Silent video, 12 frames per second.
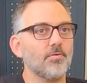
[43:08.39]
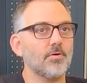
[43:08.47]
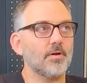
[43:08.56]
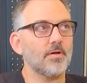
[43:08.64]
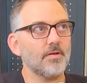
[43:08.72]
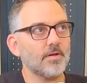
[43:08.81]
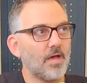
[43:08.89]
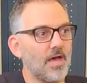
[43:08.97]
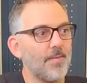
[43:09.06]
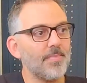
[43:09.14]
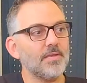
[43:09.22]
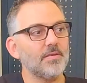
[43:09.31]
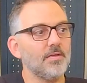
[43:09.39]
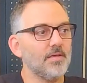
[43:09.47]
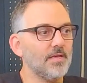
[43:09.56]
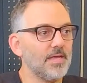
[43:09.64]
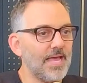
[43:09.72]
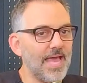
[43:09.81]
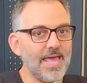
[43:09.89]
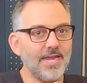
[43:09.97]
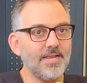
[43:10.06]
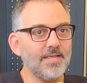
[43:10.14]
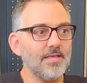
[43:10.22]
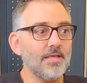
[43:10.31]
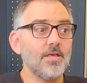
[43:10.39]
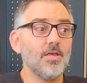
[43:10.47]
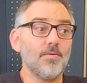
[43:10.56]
or a common entity.